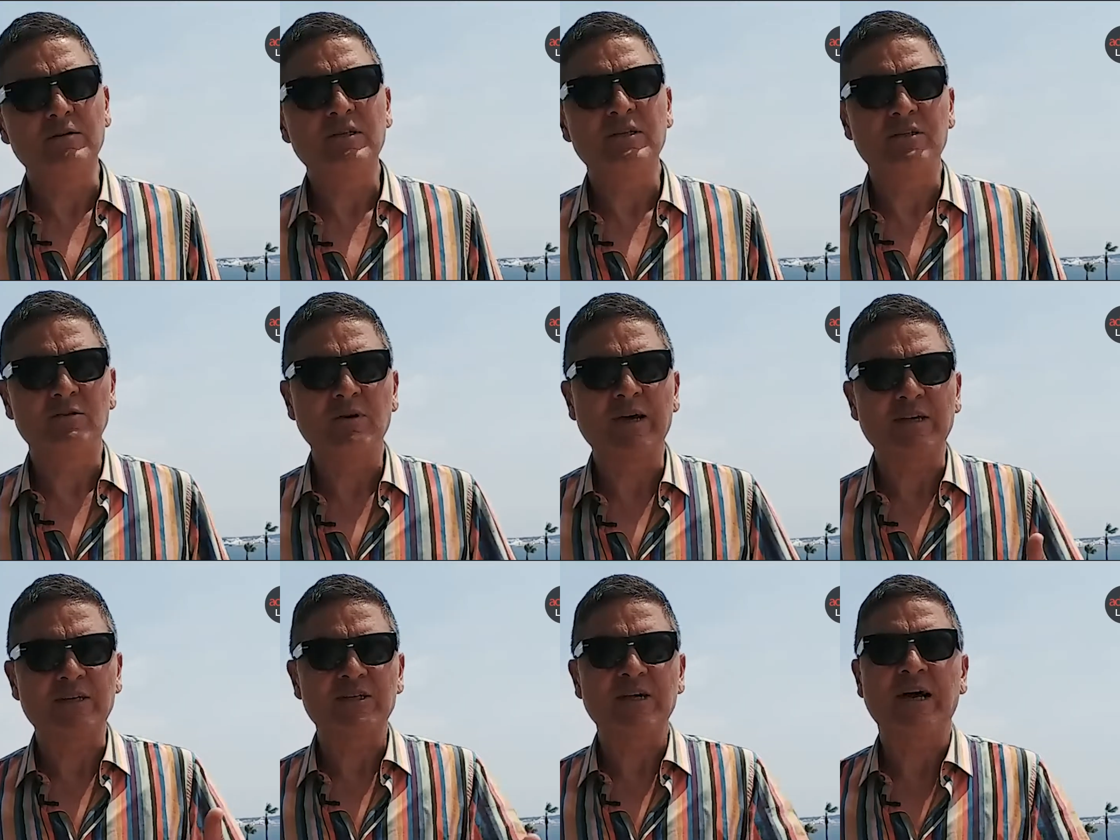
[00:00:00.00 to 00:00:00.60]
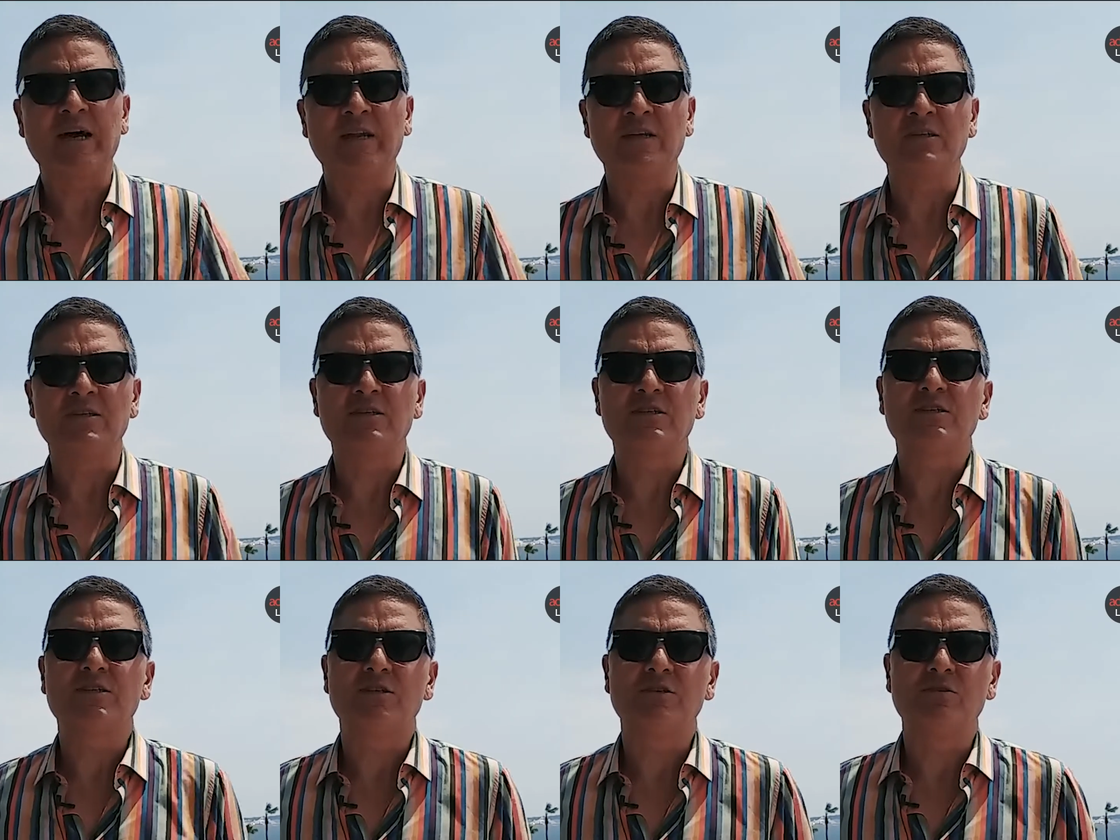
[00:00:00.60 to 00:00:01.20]
It was a direct
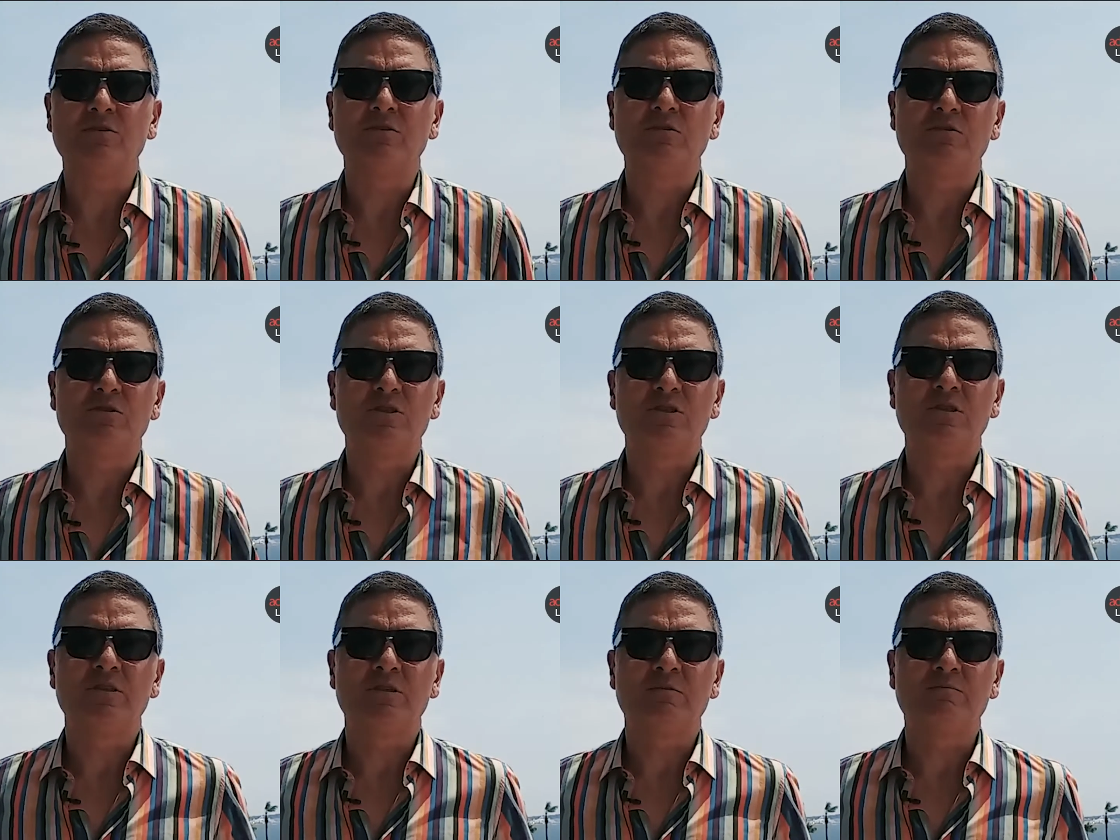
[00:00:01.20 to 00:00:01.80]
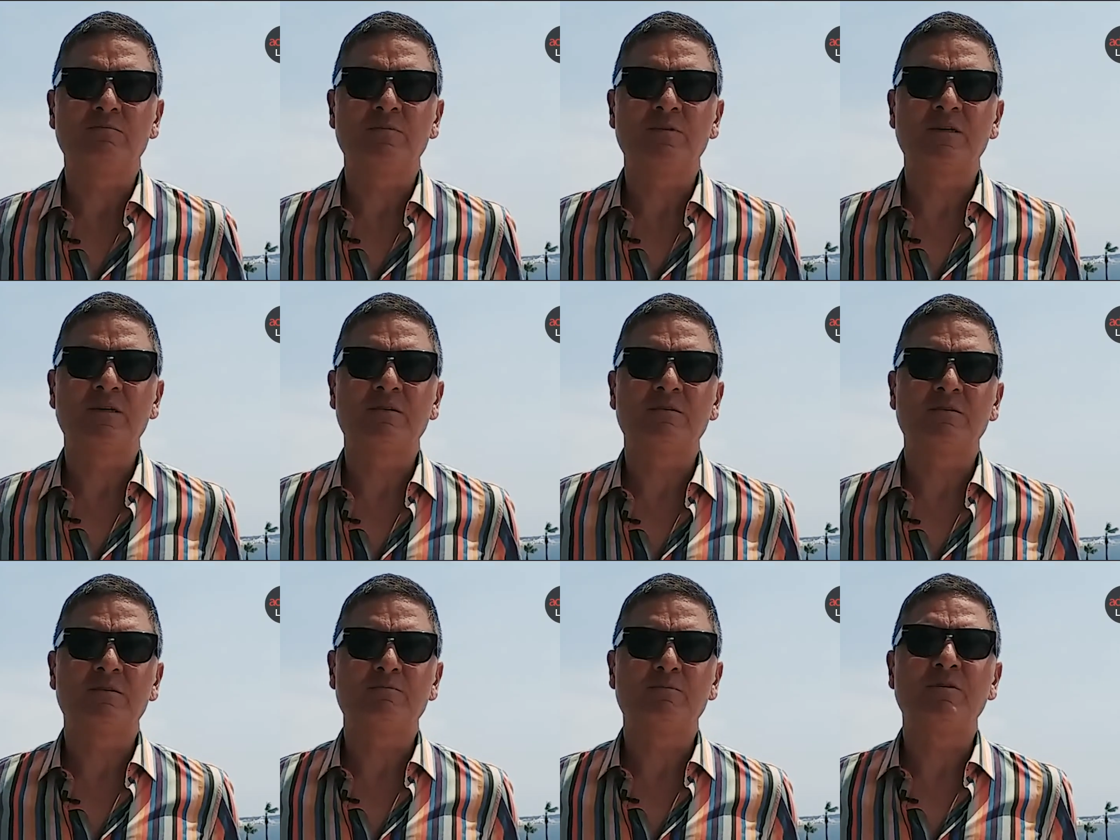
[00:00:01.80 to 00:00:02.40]
challenge to the
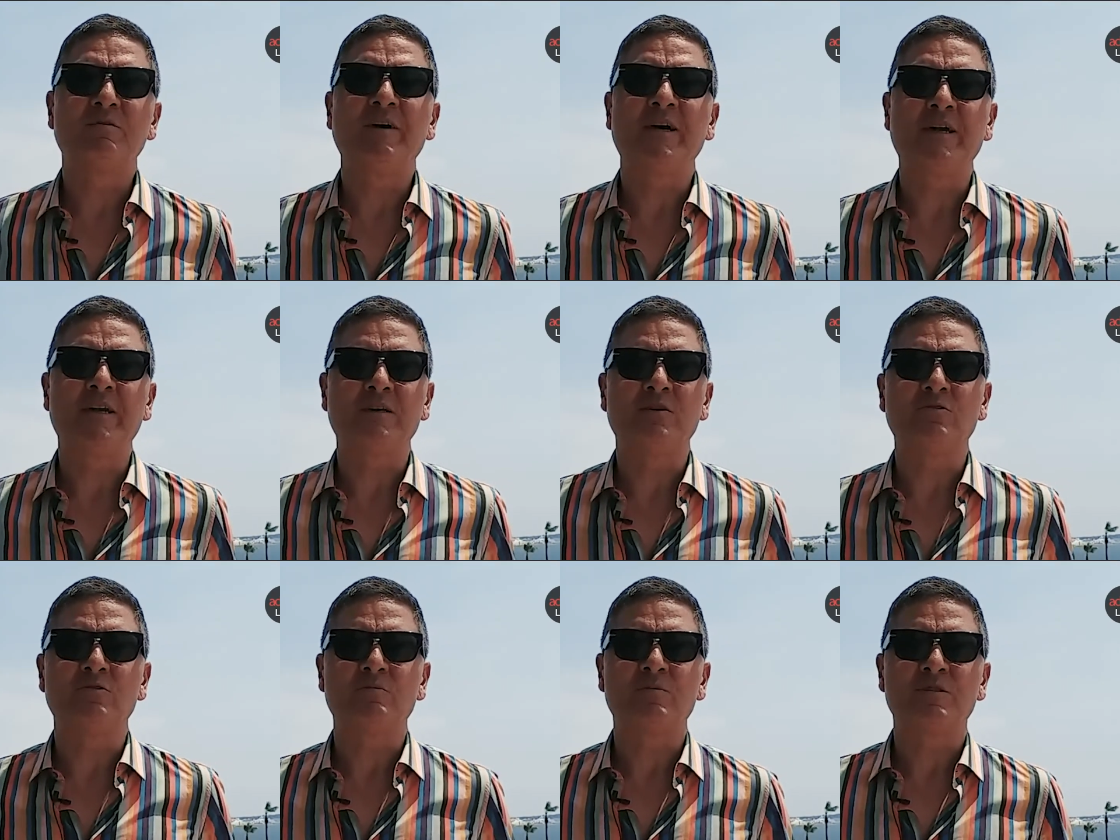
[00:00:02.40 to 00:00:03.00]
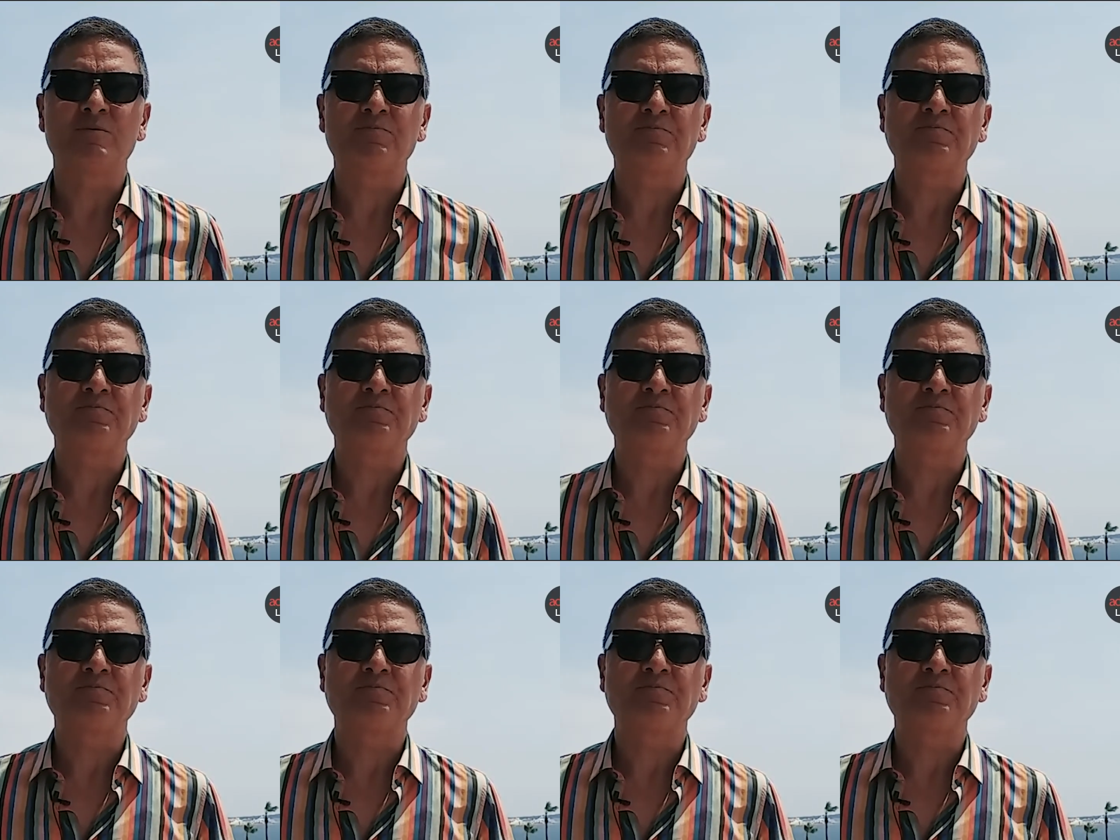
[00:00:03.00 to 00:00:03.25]
prevailing norms.